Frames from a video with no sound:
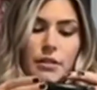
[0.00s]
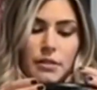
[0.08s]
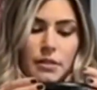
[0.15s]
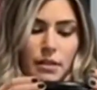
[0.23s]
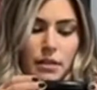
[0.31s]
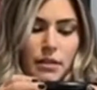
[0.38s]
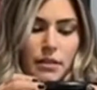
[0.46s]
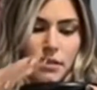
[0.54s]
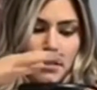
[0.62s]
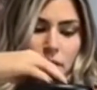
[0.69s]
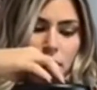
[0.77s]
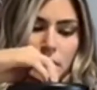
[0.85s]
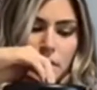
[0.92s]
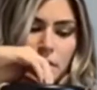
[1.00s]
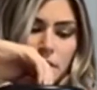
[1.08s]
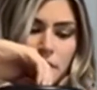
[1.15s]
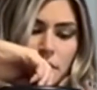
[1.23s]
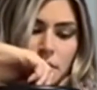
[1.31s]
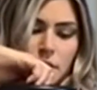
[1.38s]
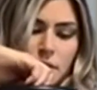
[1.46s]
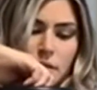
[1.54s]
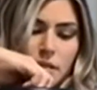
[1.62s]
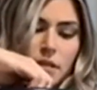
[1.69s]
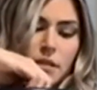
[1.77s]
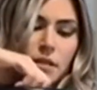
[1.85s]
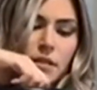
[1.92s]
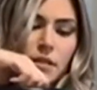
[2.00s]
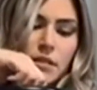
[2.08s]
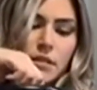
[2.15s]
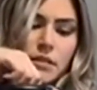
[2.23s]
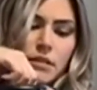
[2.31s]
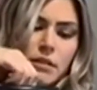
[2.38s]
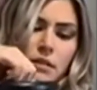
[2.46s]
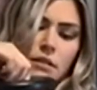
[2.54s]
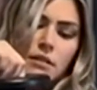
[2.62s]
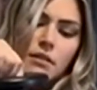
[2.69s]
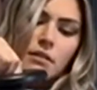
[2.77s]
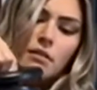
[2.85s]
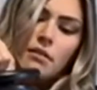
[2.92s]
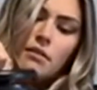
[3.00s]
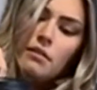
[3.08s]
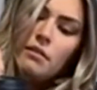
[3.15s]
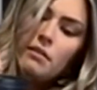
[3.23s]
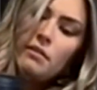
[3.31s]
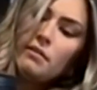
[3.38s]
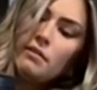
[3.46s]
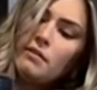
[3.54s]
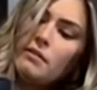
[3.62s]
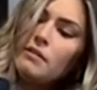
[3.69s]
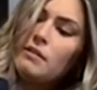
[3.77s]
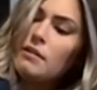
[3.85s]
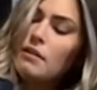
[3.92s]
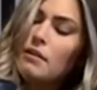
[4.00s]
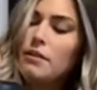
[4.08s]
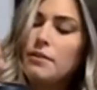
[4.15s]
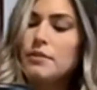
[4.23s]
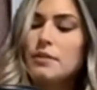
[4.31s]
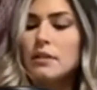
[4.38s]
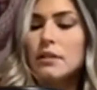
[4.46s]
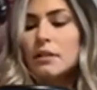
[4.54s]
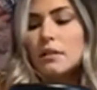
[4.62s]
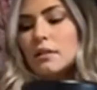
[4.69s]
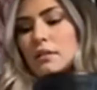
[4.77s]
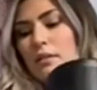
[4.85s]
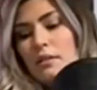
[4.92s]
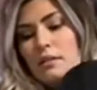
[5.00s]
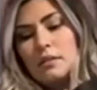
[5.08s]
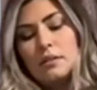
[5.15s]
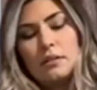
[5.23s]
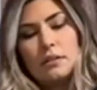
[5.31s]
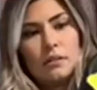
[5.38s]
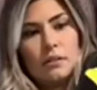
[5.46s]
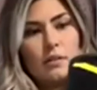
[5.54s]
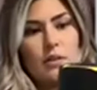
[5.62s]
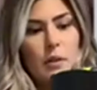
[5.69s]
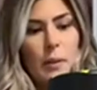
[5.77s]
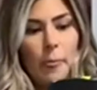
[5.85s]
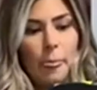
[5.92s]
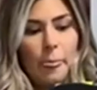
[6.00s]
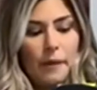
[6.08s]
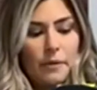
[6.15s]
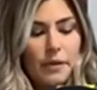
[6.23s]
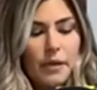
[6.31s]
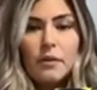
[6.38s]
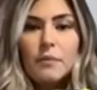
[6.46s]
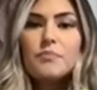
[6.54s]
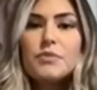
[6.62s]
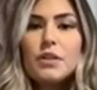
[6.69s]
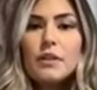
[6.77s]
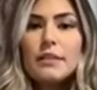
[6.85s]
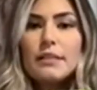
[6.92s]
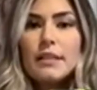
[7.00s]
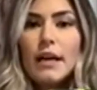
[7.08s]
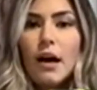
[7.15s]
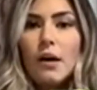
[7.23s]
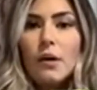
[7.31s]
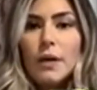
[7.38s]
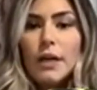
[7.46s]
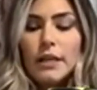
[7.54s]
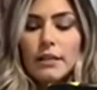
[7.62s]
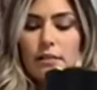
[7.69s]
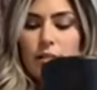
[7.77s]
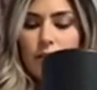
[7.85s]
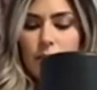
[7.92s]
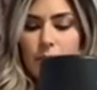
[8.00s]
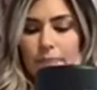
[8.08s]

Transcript: inside. And then, close it. There we go. So let's see how it works.